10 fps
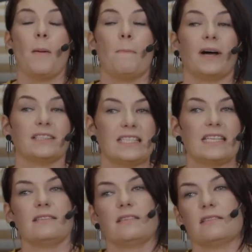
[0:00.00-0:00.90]
But
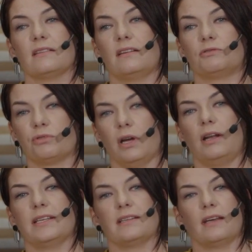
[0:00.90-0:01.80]
this is a
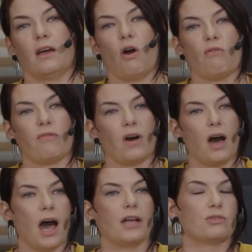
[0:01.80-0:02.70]
reality of
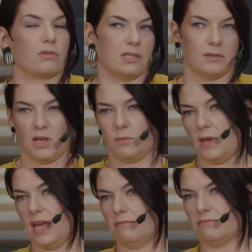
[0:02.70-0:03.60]
hundreds,
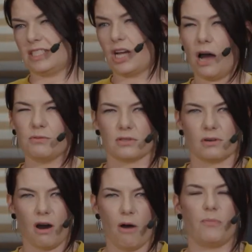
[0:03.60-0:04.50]
maybe thousand
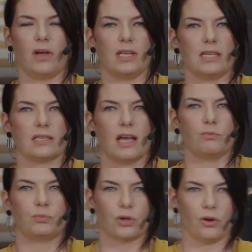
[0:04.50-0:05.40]
companies
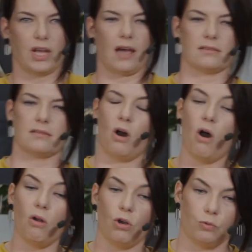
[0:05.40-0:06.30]
and products
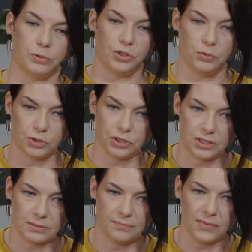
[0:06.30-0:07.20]
all over the
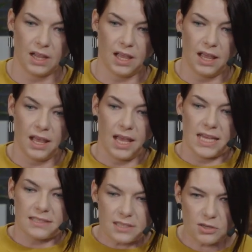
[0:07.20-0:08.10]
world.
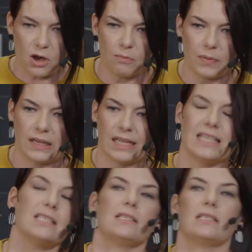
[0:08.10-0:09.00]
This company,
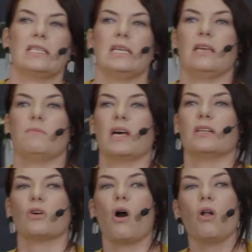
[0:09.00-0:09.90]
this team,
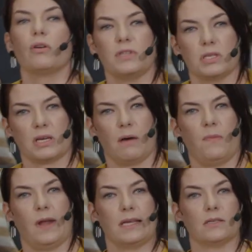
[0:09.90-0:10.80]
and all of these
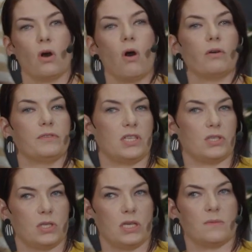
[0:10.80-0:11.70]
companies, all of
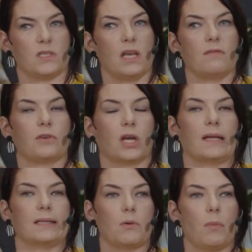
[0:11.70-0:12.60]
these teams, they
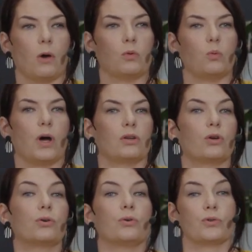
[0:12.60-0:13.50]
forgot about one
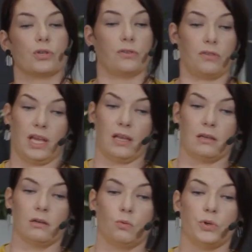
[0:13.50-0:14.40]
crucial thing
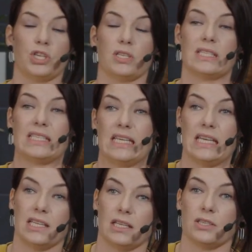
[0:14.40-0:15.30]
which is
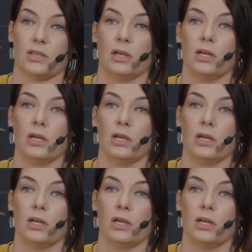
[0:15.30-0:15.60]
needed